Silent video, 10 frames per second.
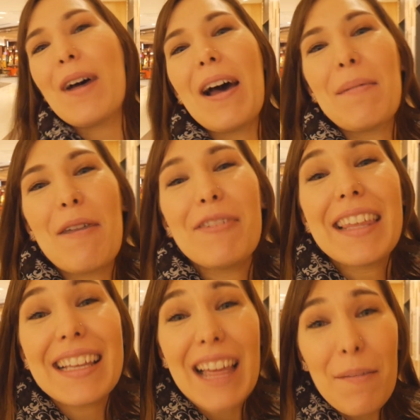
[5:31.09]
I'm
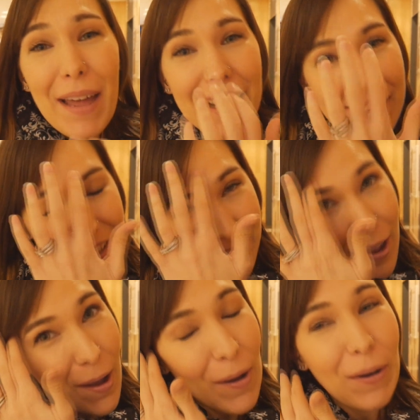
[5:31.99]
feeling a lot better. So